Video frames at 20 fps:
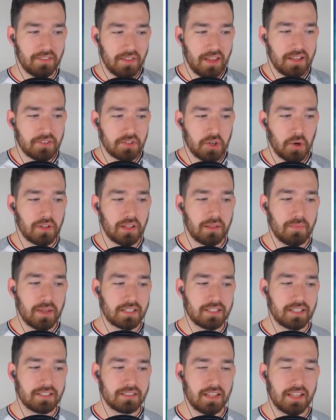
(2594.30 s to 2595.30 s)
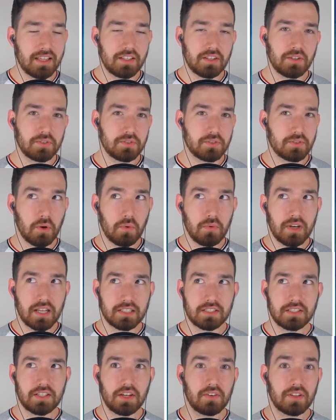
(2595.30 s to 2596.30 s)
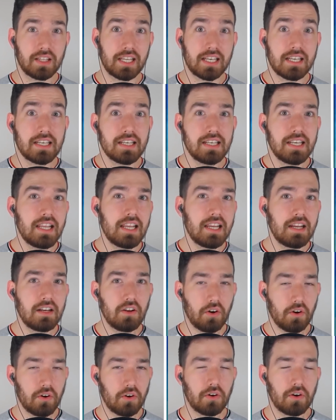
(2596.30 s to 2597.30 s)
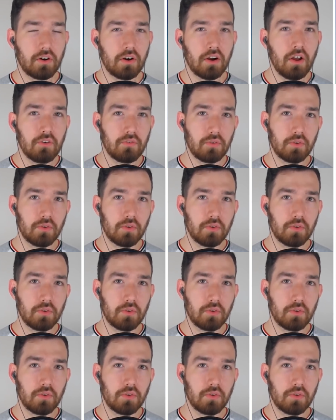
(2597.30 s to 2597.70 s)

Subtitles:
it totally makes sense that you don't necessarily need her